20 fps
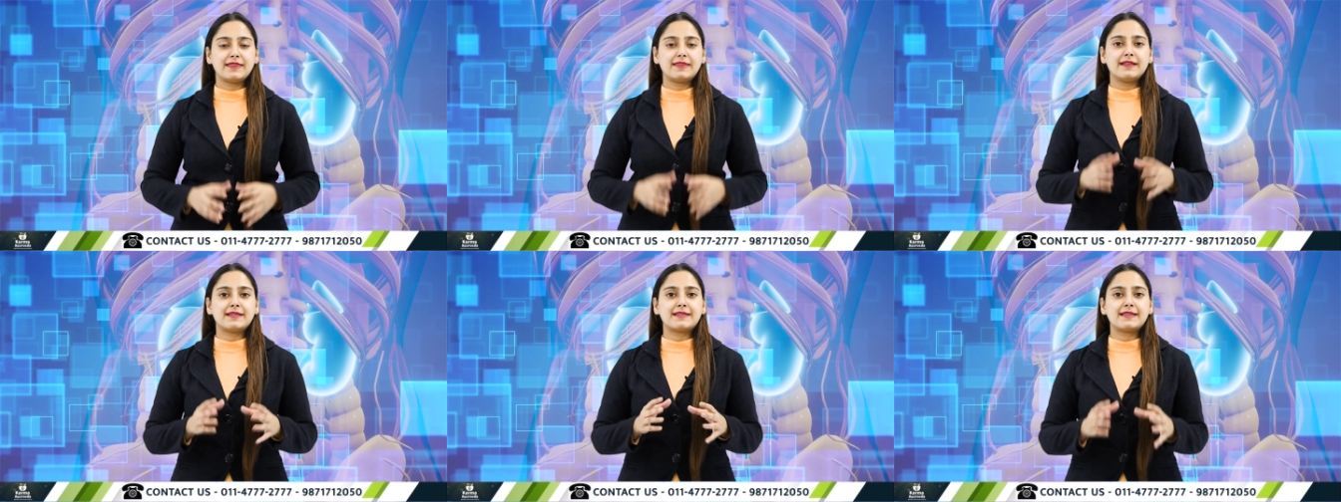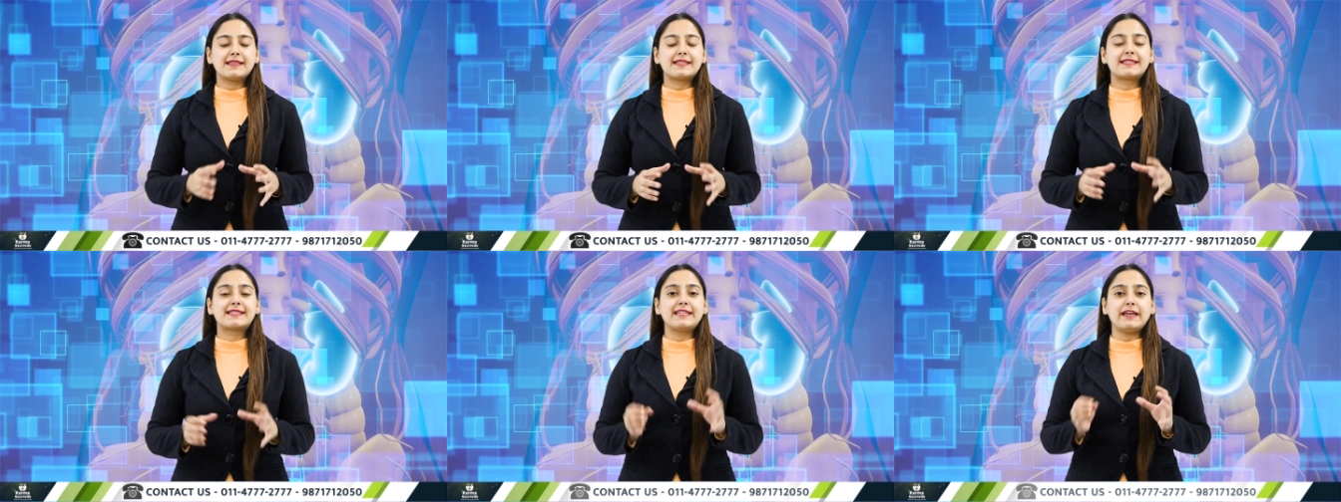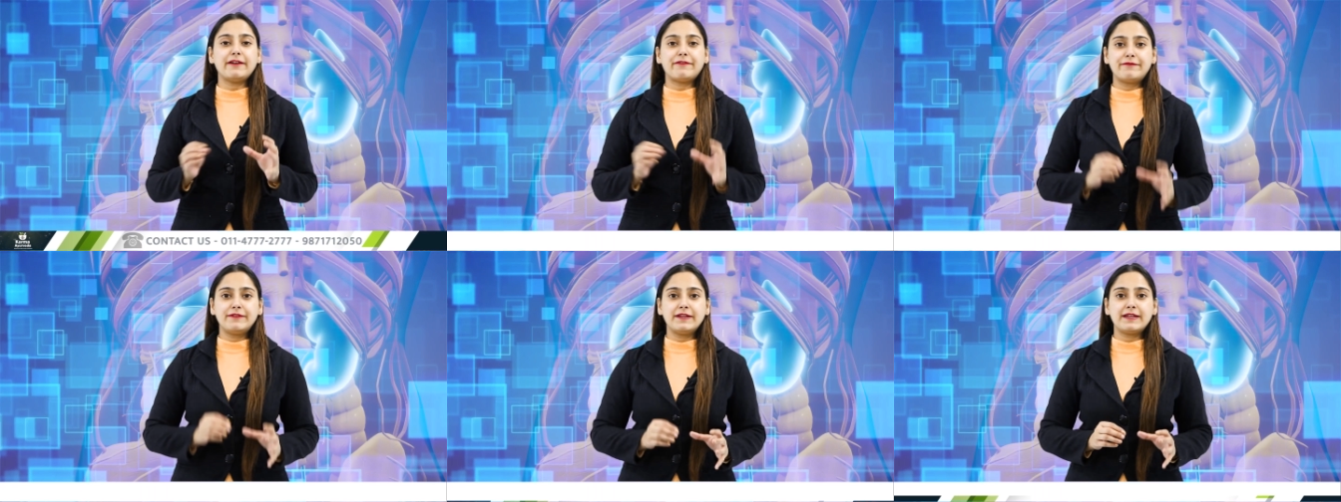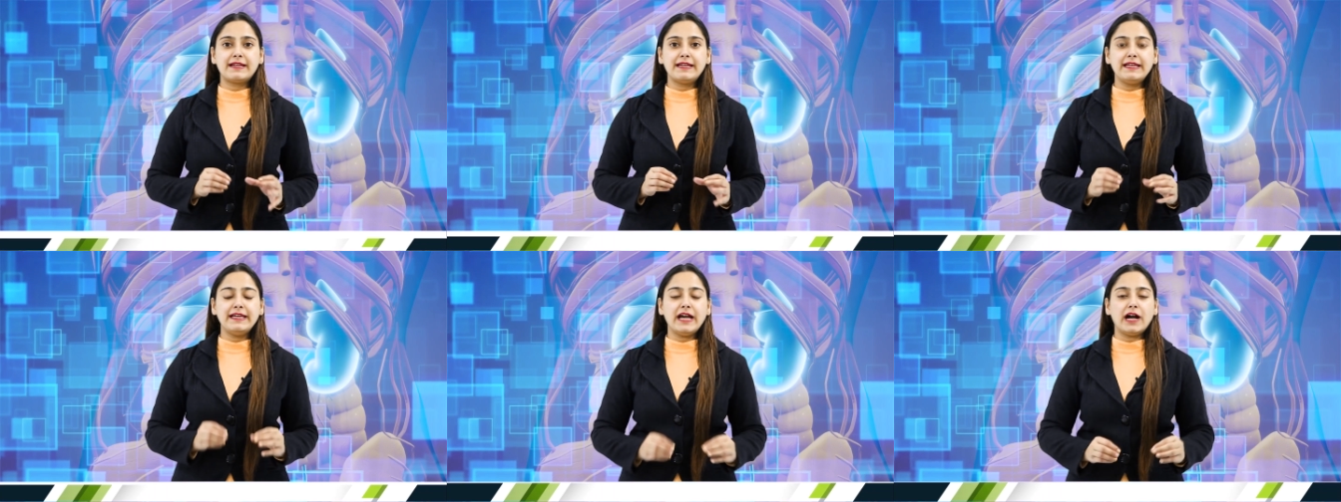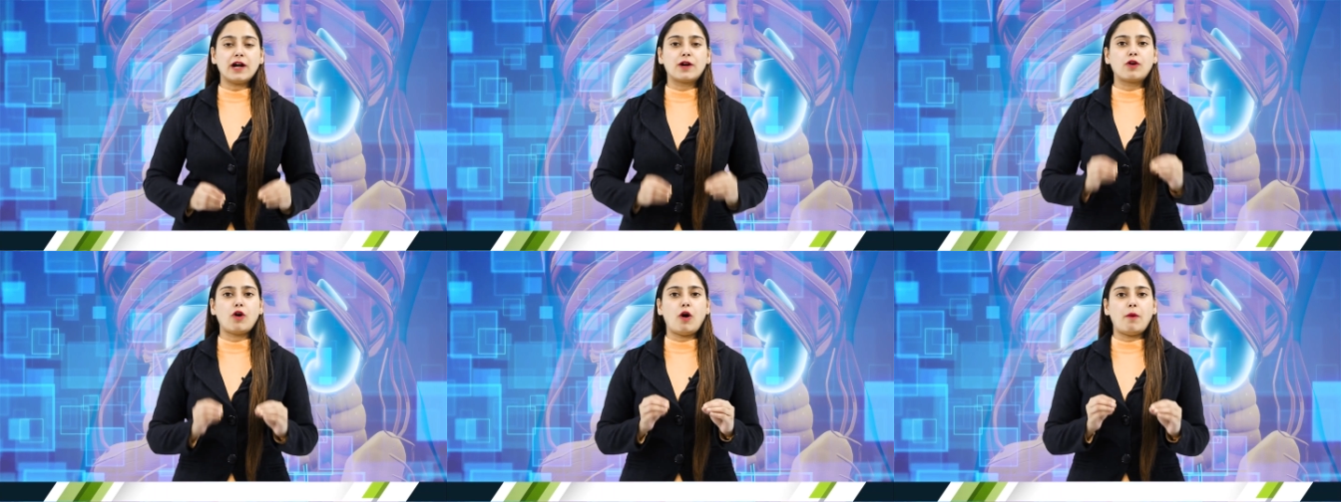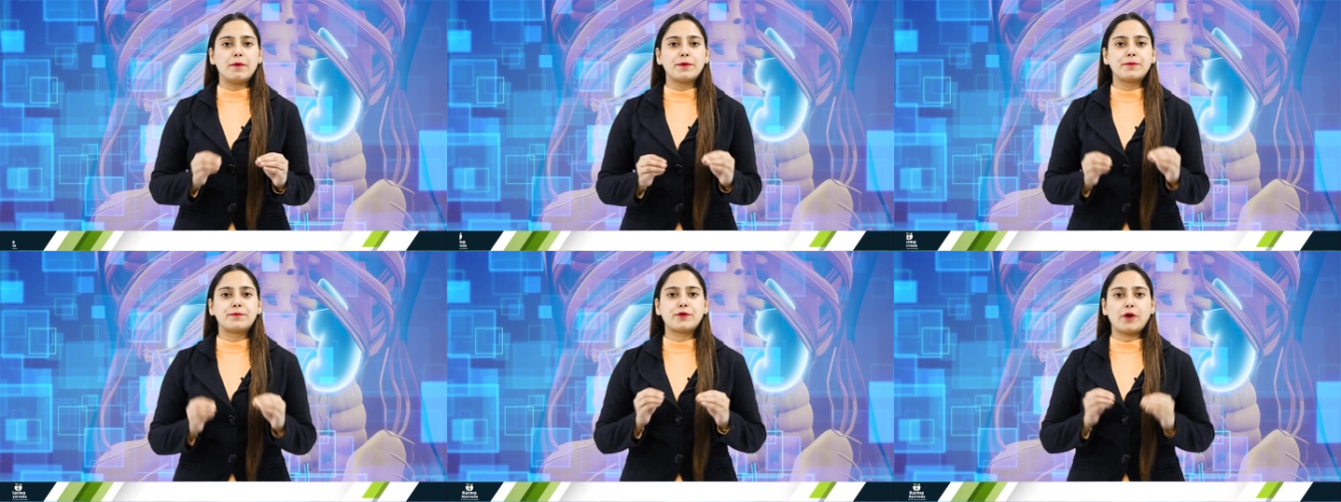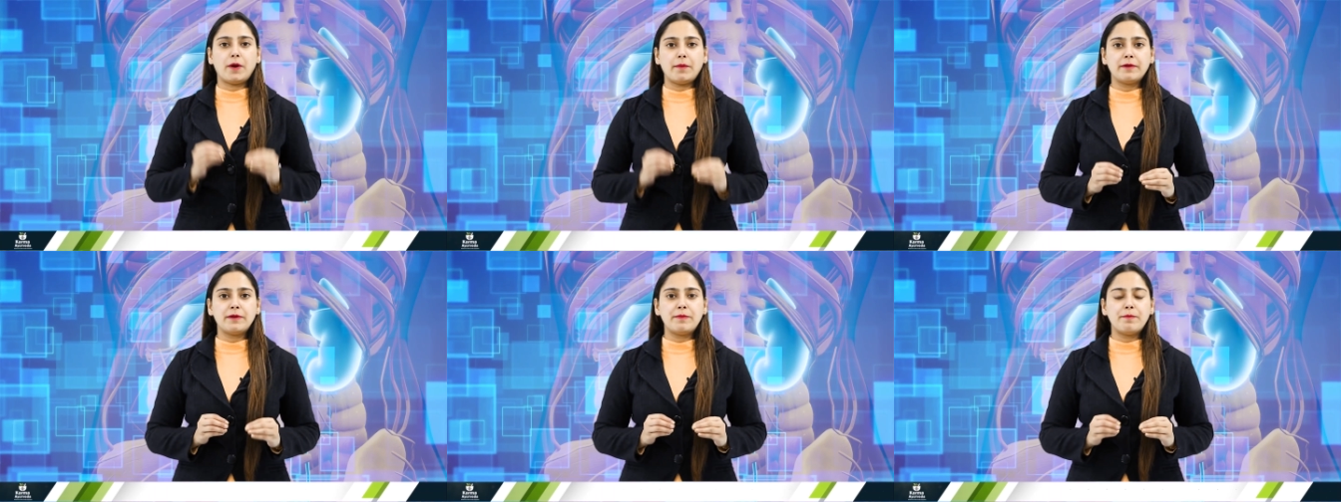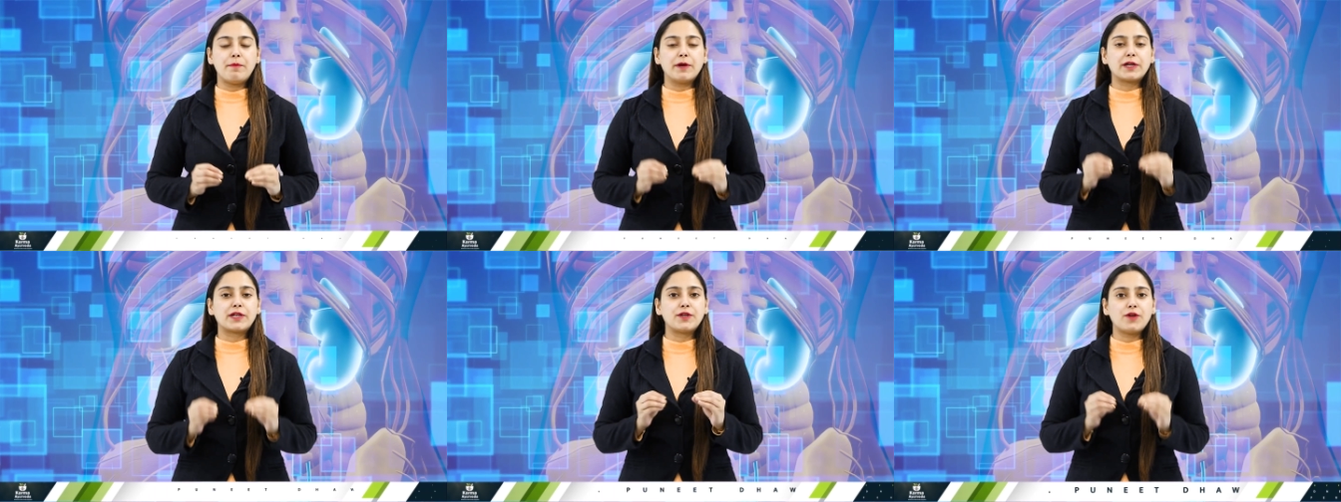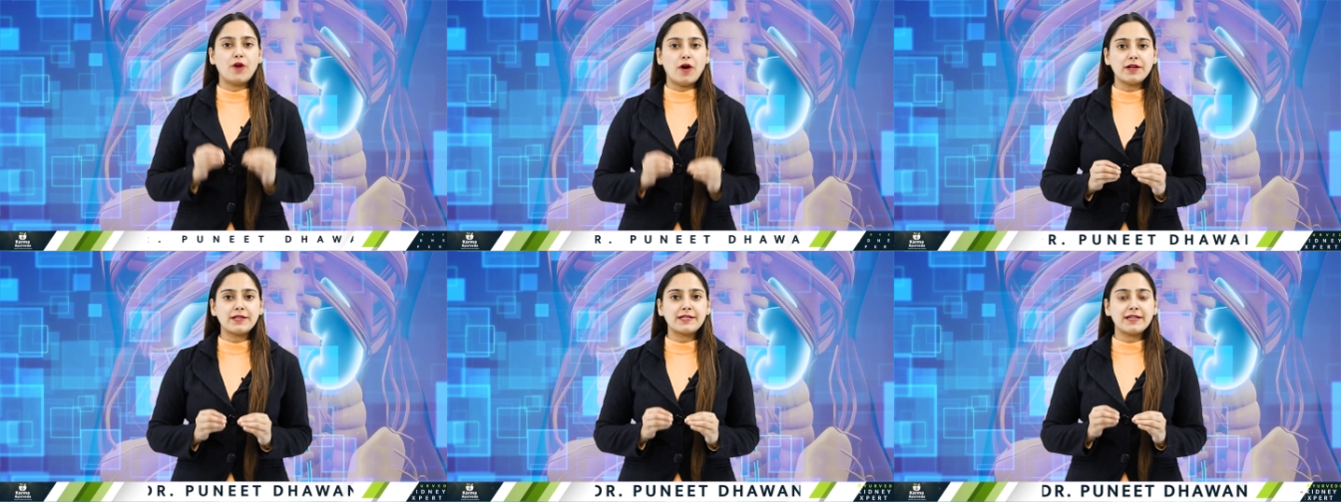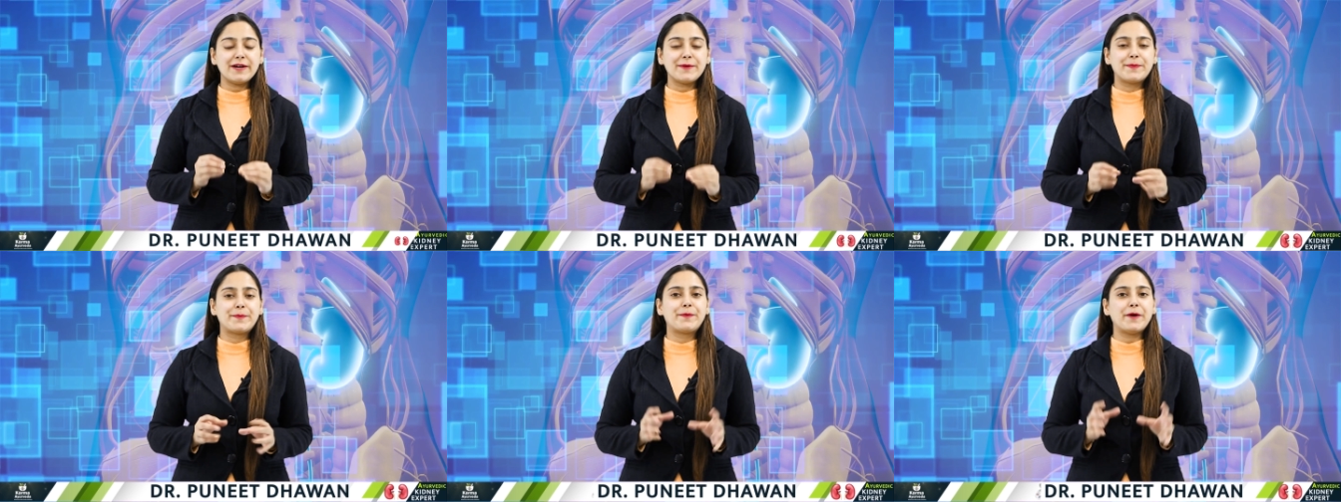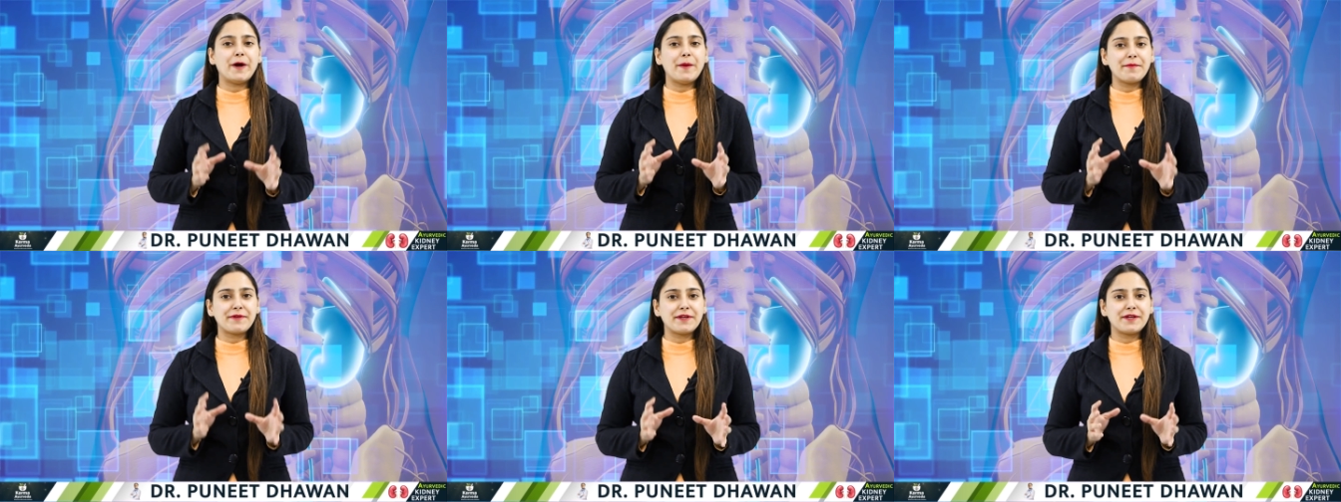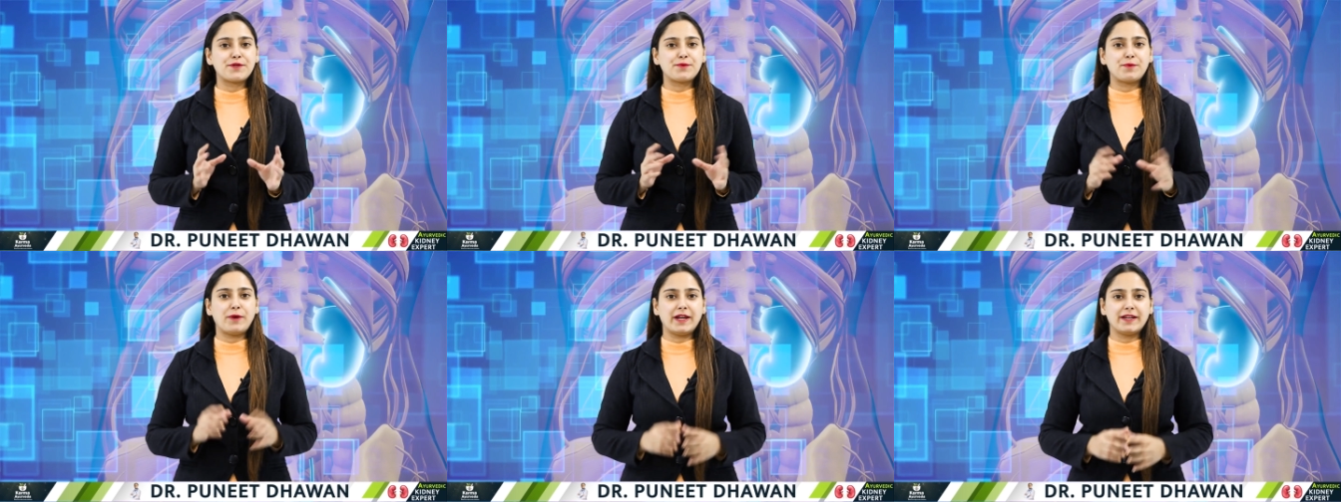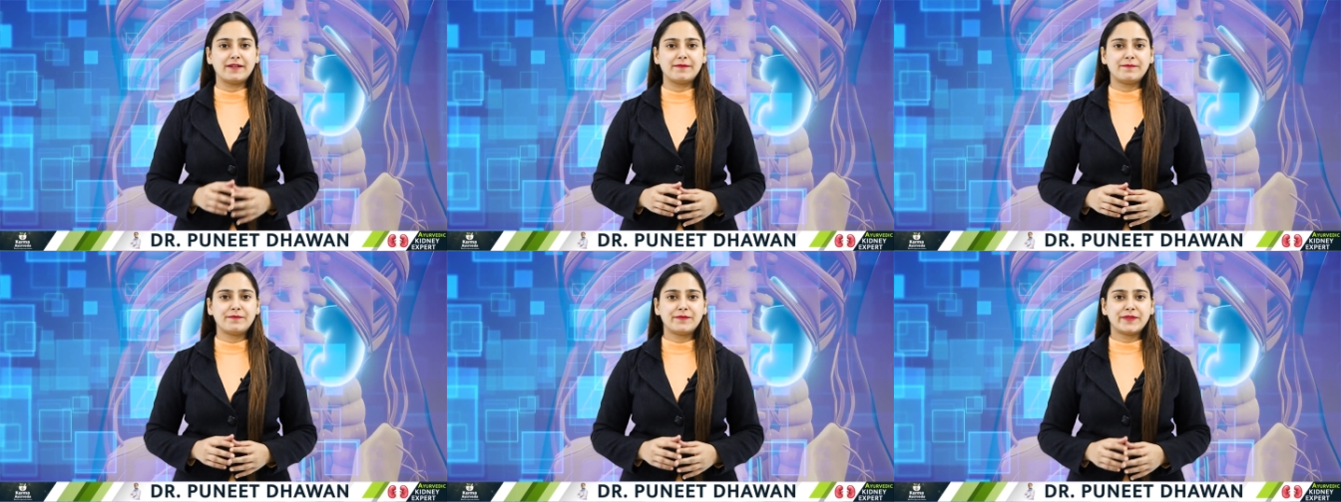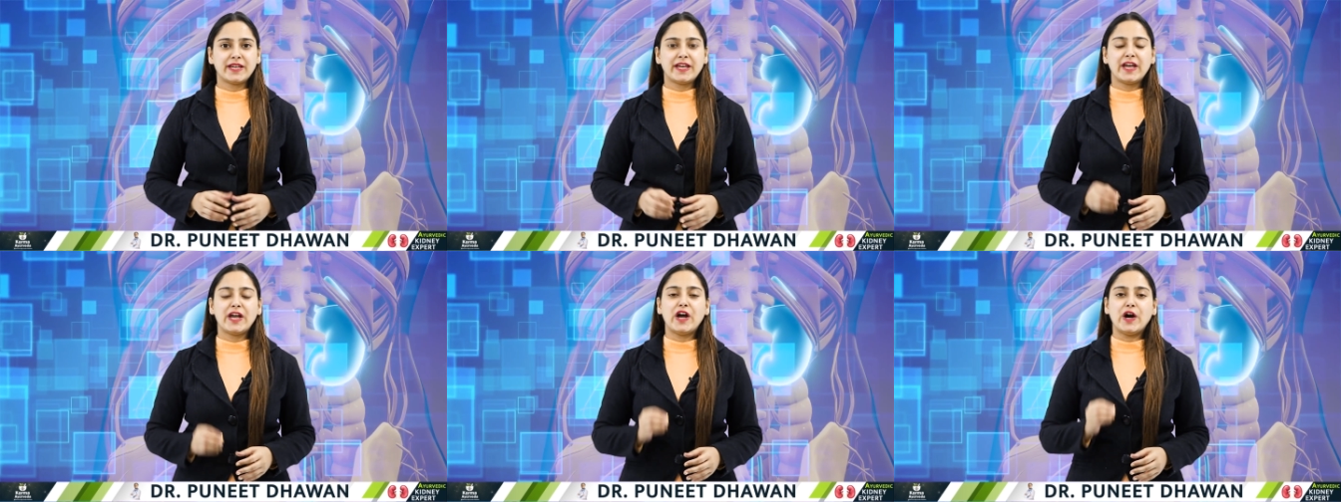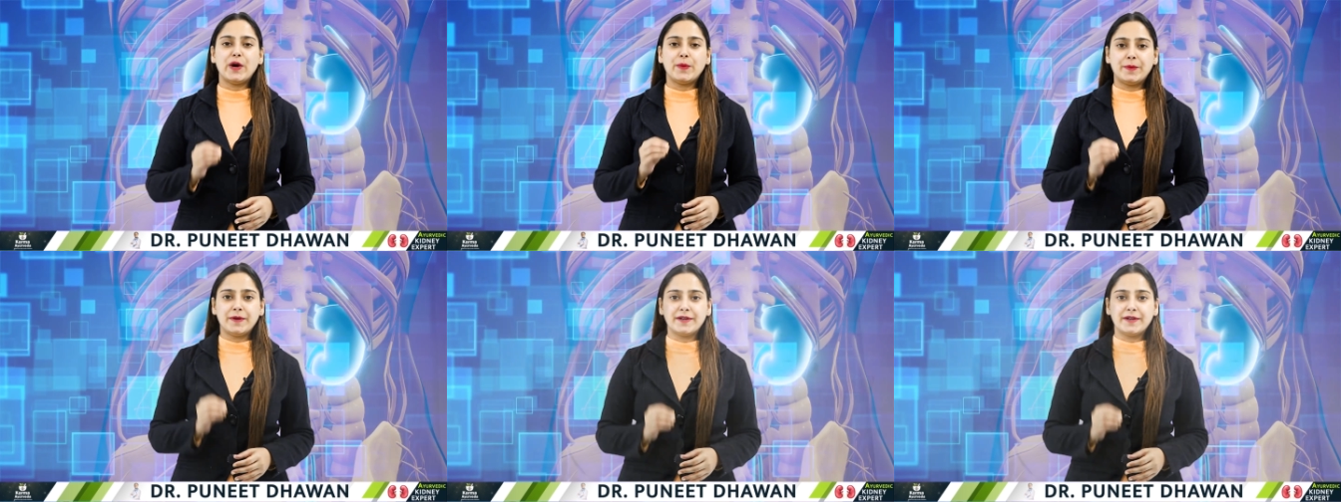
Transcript: This is definitely a common problem, but not a permanent one. A